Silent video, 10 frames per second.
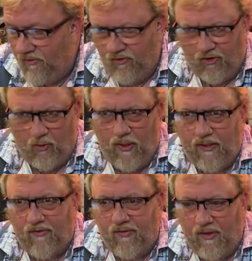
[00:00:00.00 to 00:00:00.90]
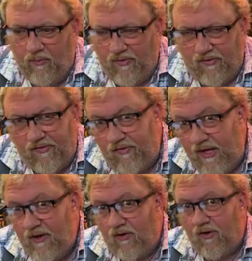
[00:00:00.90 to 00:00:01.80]
And Joe had it was a
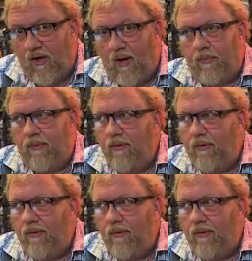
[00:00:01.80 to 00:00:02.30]
cedar top,